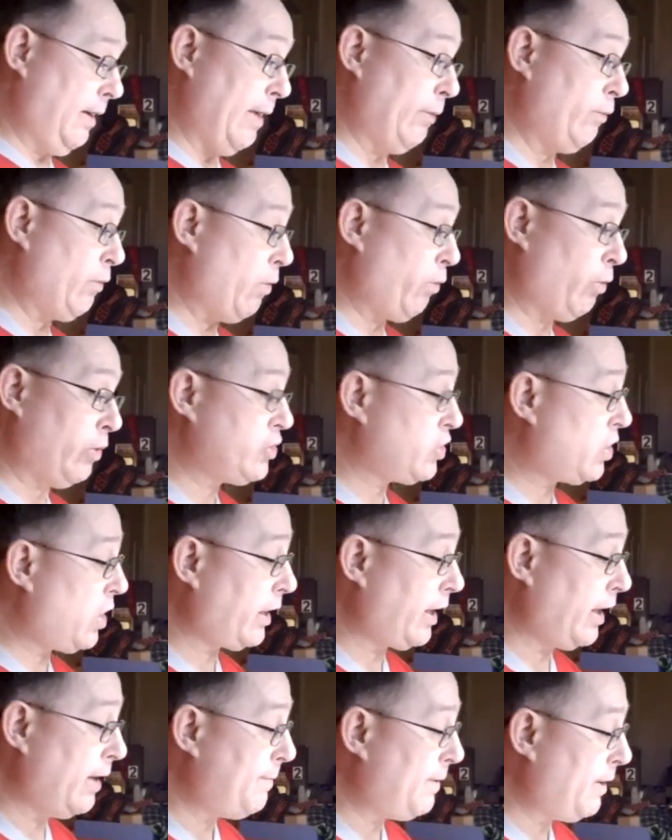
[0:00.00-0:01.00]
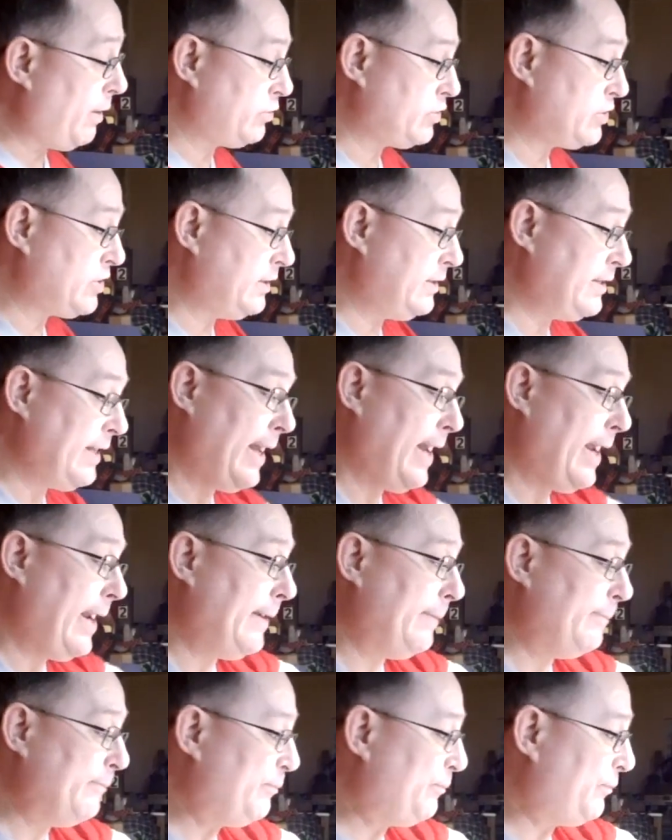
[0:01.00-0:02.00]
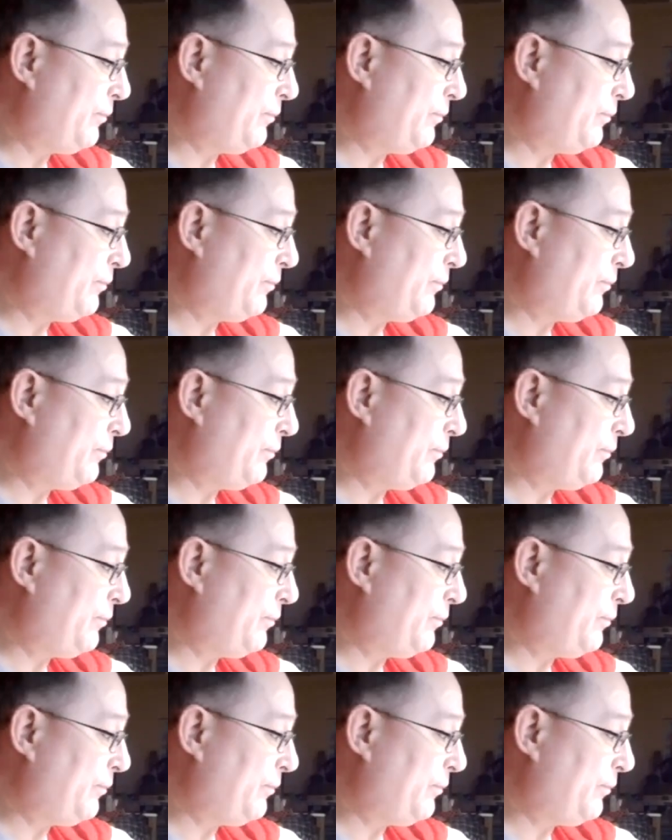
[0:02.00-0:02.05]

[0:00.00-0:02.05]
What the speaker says: And what we're talking about today,